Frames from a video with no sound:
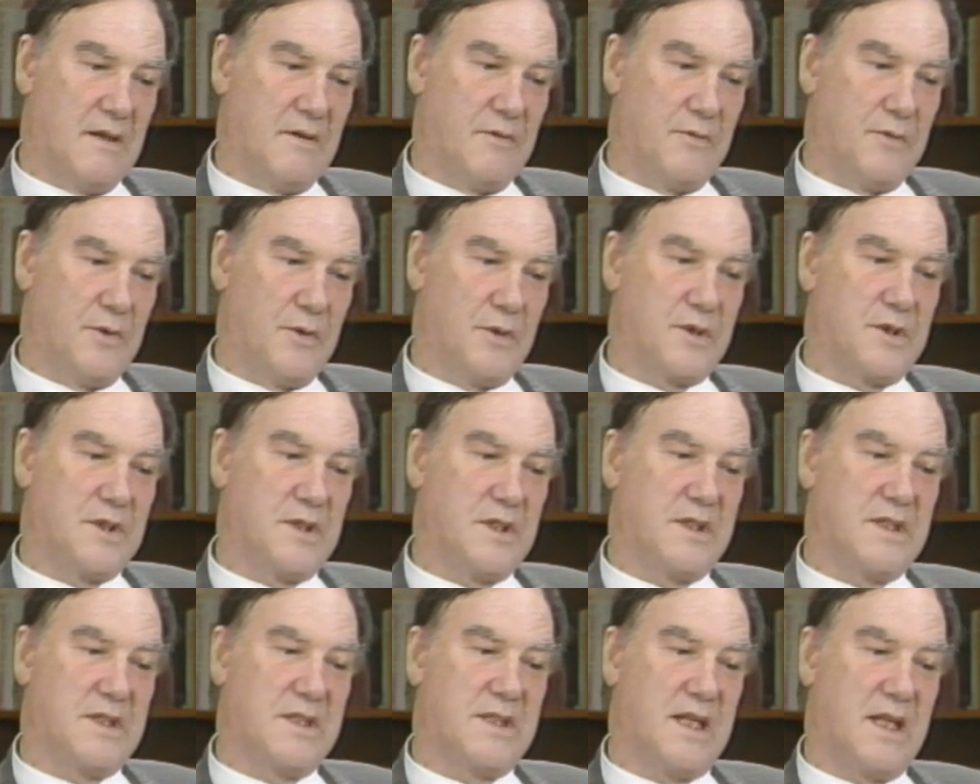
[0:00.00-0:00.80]

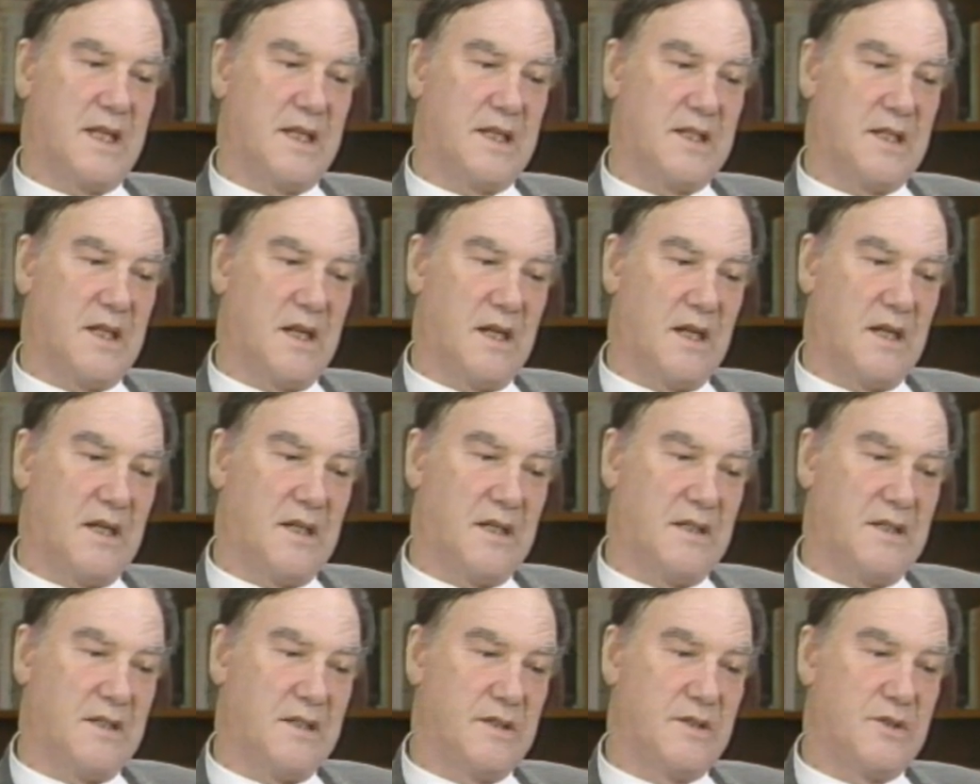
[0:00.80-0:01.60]
forces that
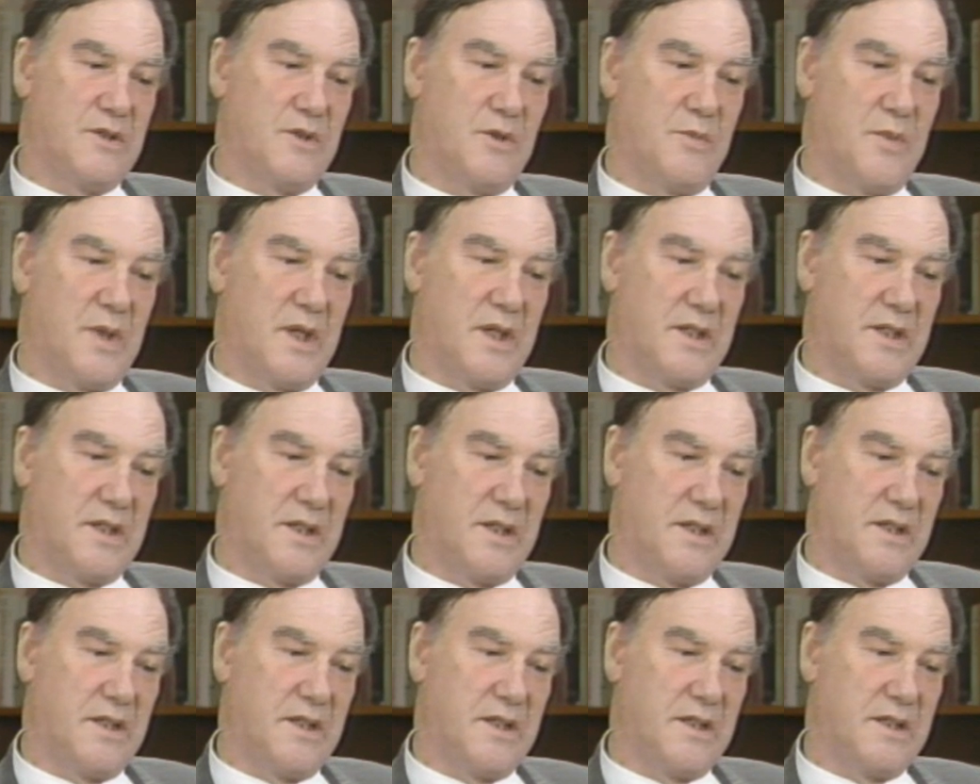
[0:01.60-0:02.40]
are
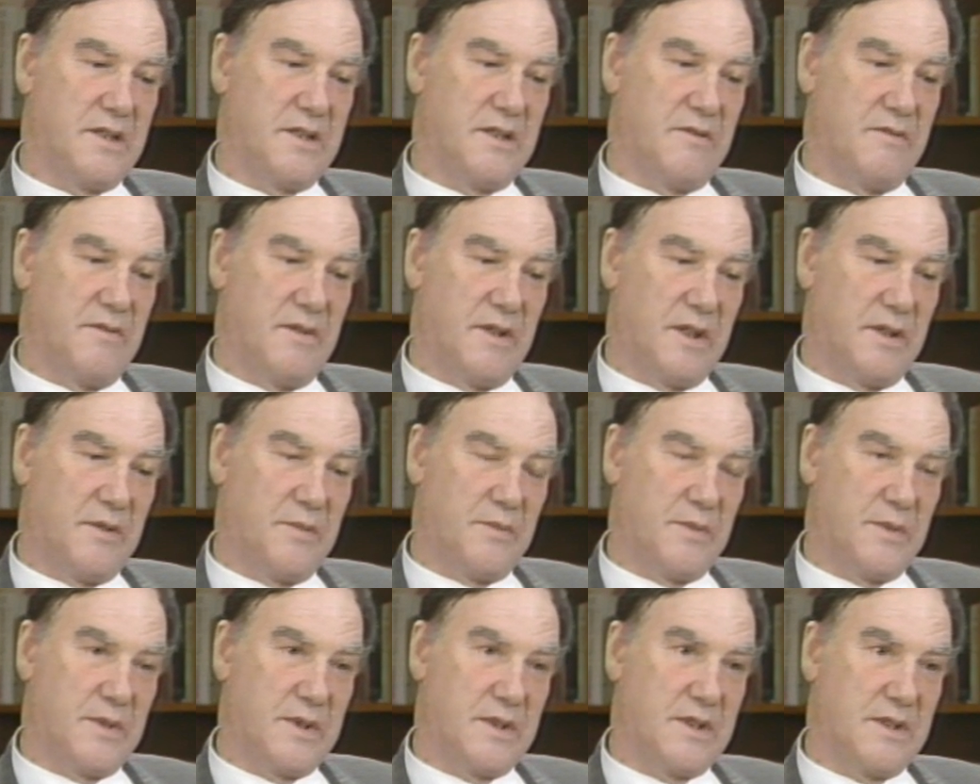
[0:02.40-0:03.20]
instrumental in these
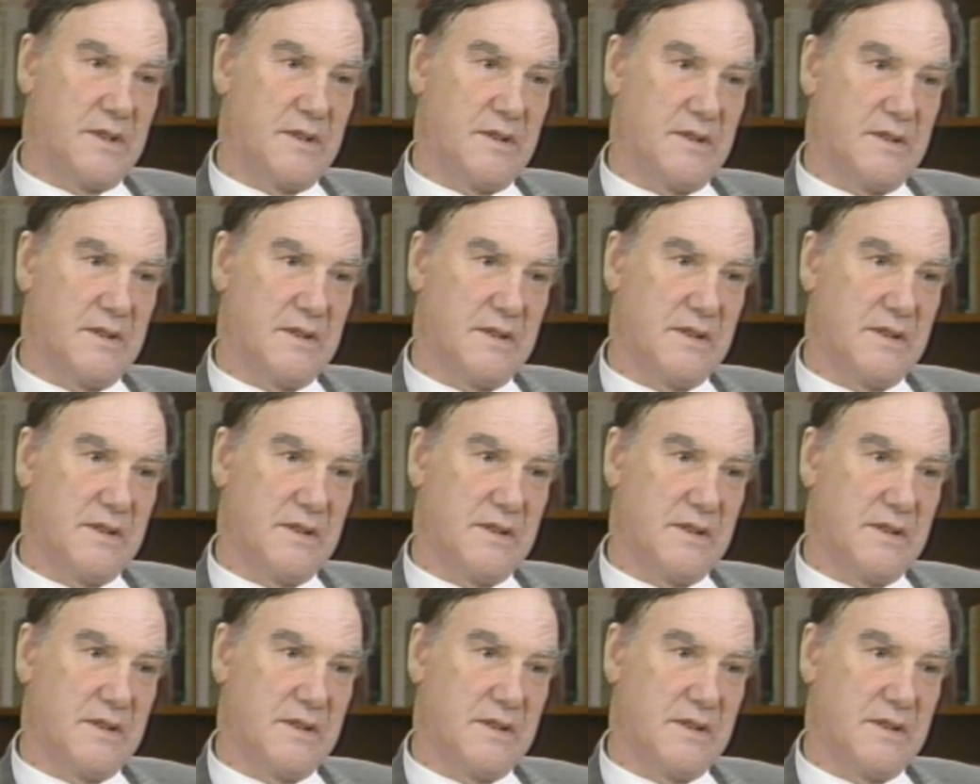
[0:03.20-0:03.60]
developments.